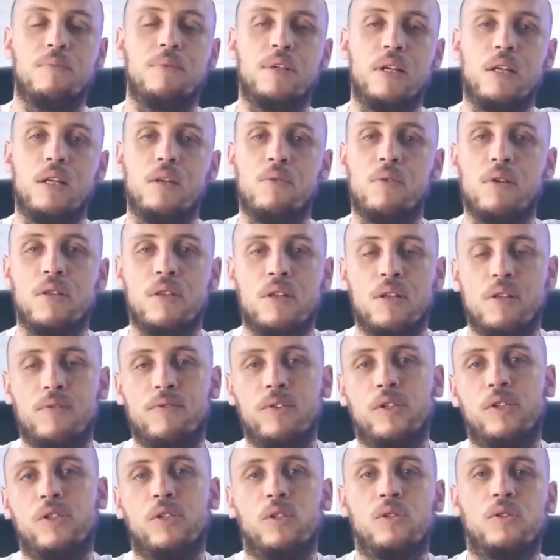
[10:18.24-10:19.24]
I'm dealing with
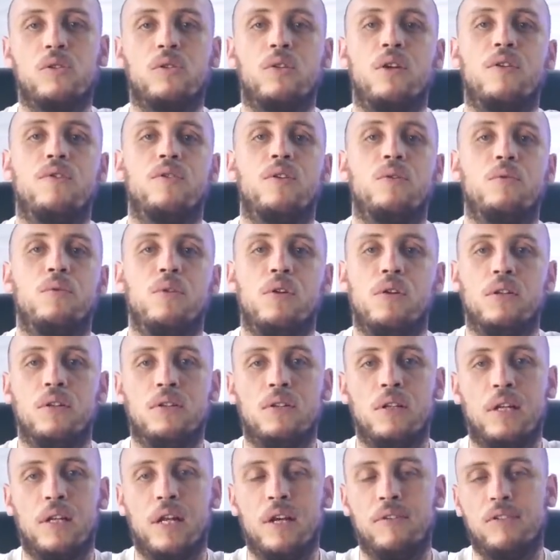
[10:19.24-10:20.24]
individuals all over the
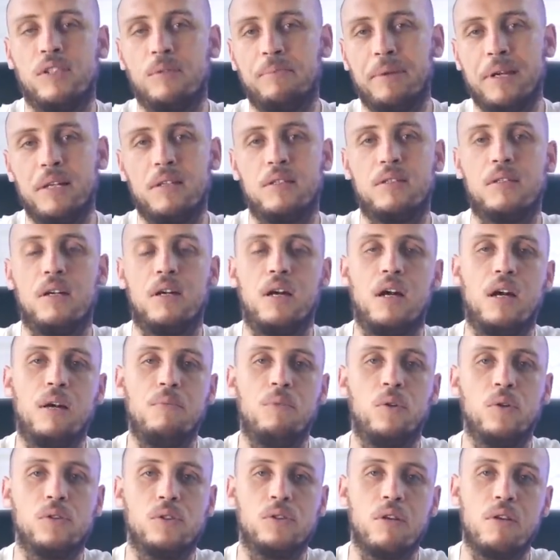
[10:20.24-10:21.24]
world that have spent
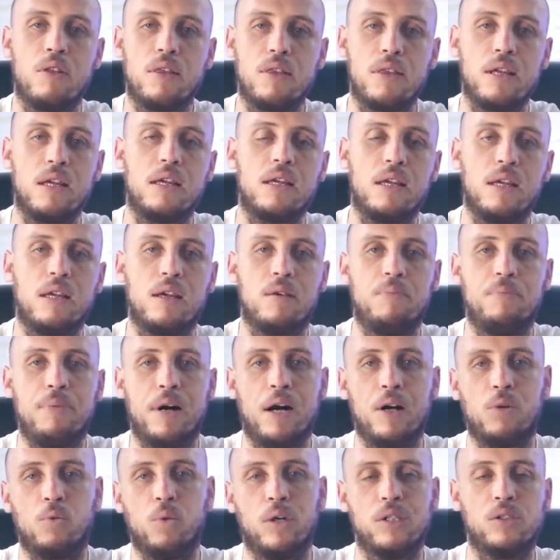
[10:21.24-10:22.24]
time also thinking
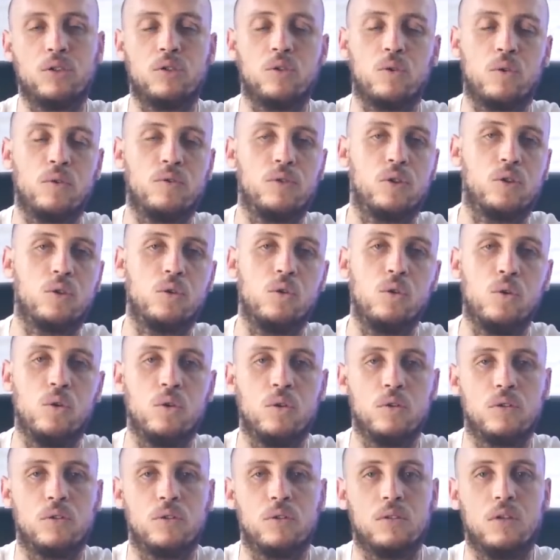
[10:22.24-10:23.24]
about what sort of
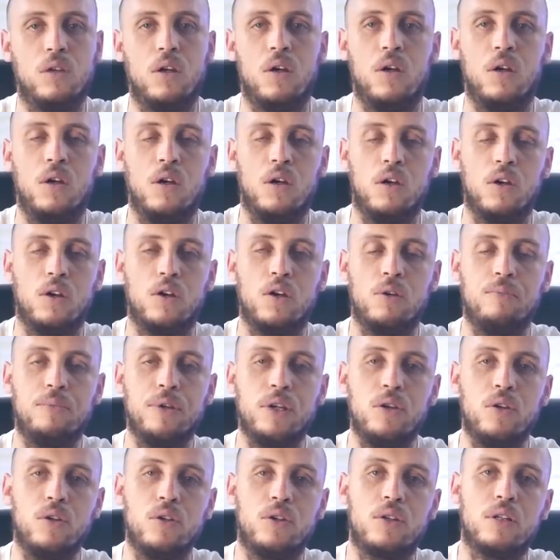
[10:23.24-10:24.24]
tools could
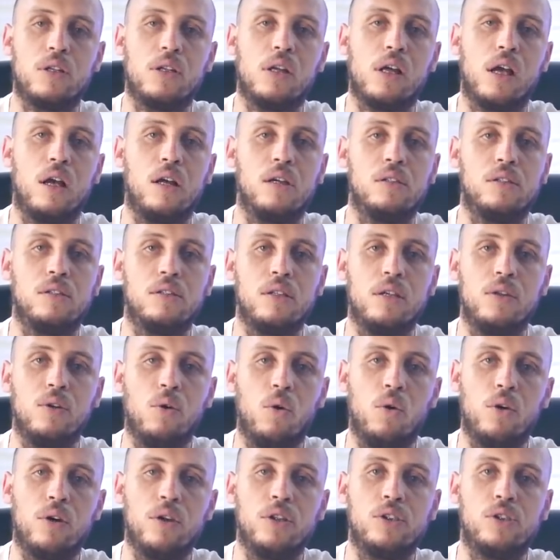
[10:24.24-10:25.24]
be utilized in
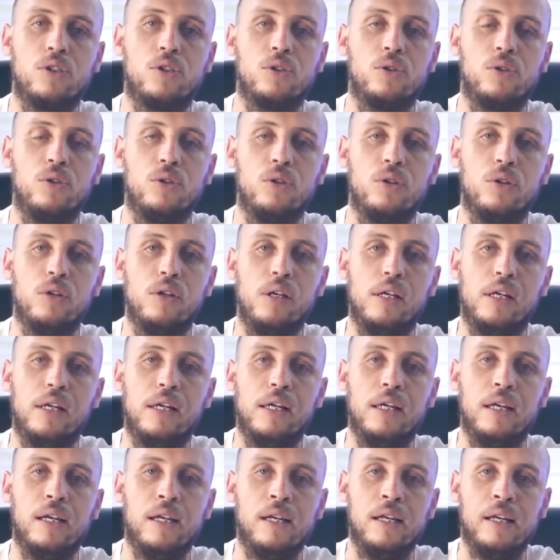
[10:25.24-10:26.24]
order to
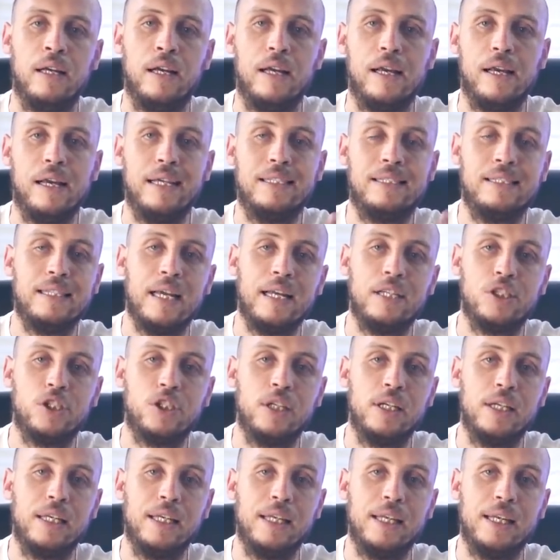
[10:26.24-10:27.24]

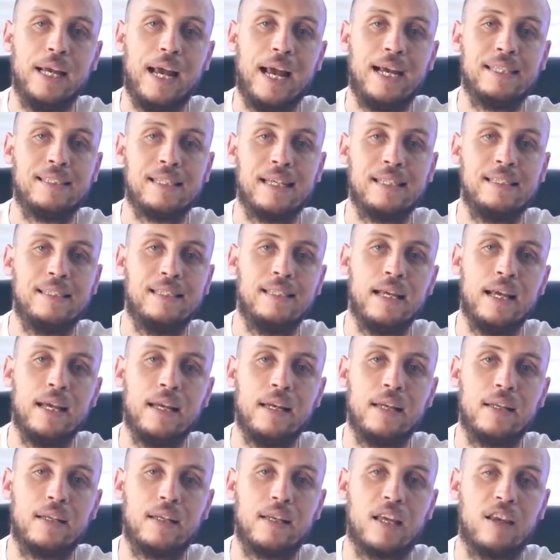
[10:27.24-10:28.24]
essentially, as I
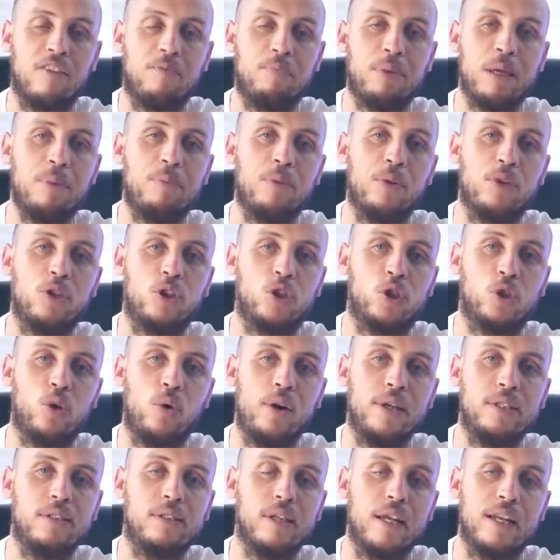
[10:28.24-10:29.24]
said, give people the
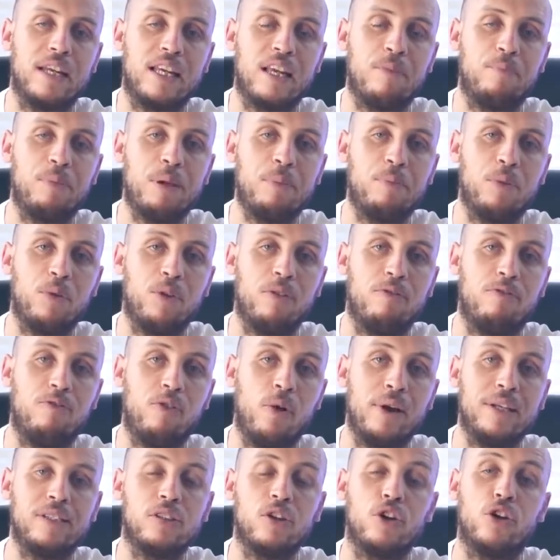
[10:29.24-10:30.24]
choice and give people the
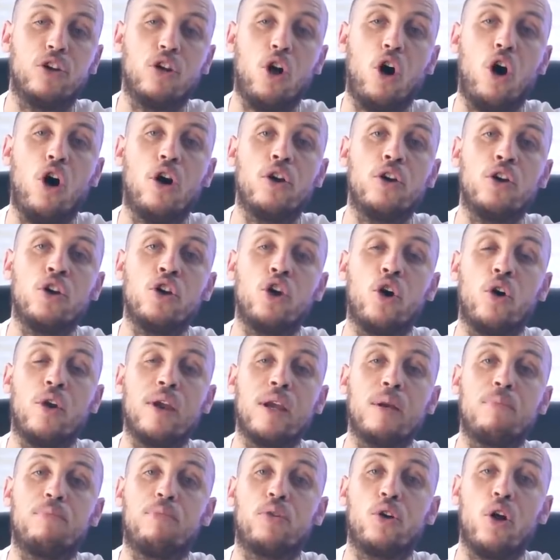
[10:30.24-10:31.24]
voice on an
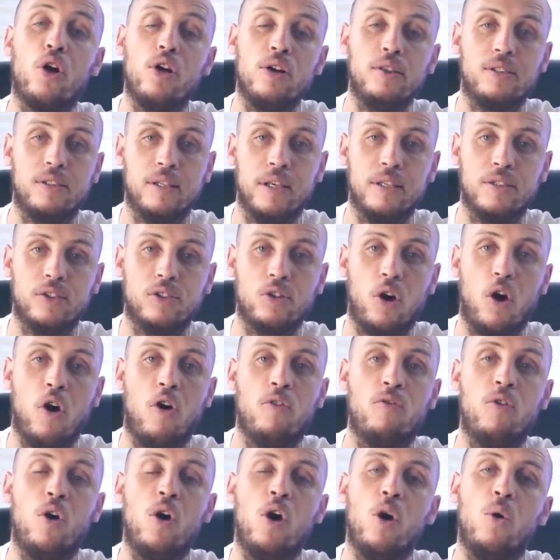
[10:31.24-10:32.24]
ongoing process
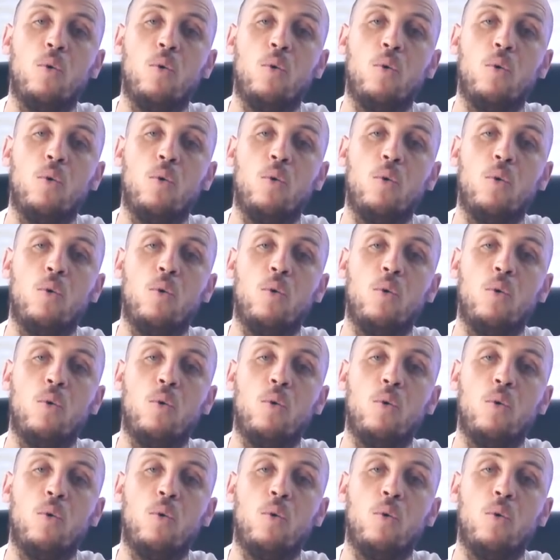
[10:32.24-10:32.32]
of